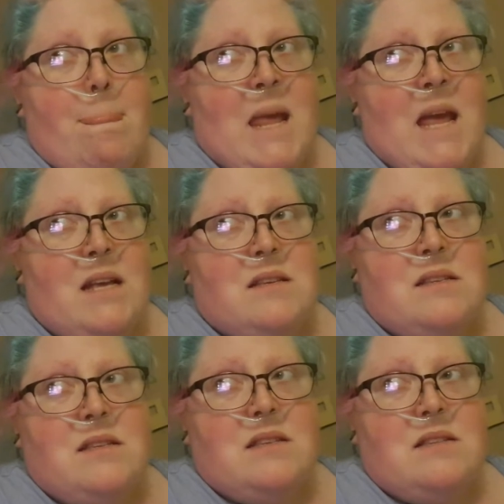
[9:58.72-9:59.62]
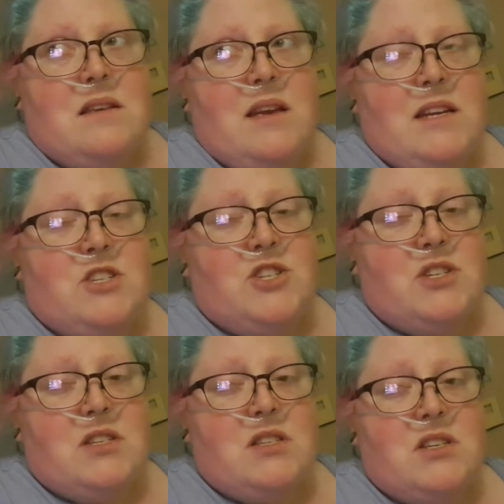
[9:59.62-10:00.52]
it's
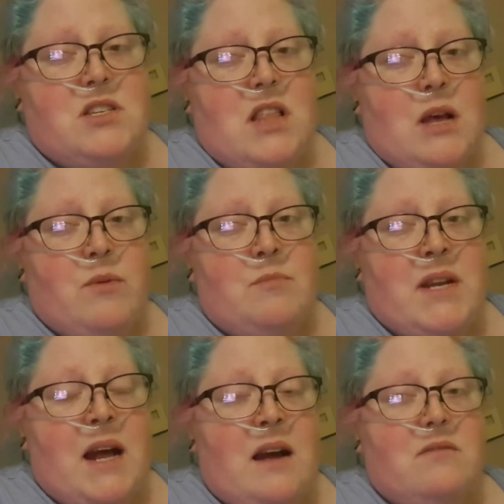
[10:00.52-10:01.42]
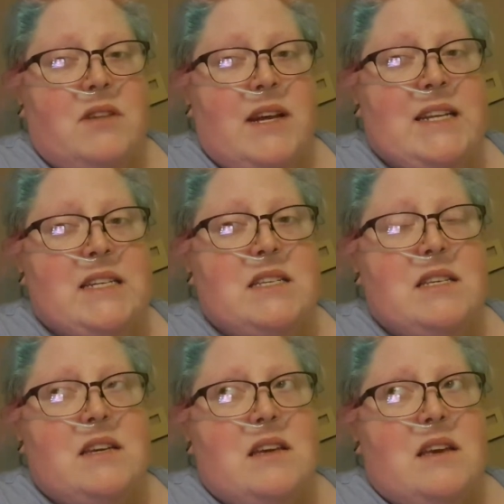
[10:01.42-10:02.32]
just slowing me down, and it's
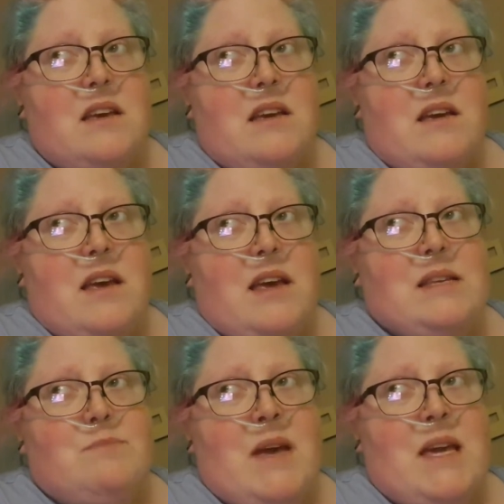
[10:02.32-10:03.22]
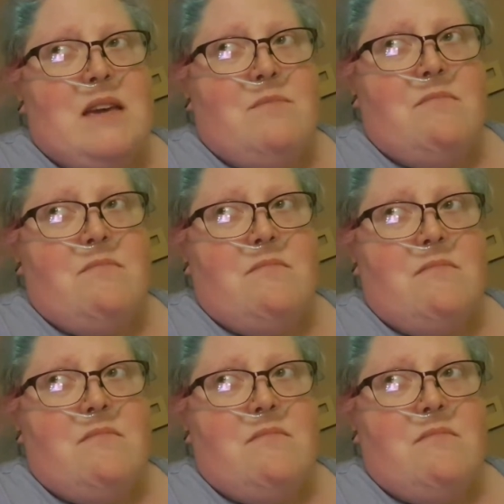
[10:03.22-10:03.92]
making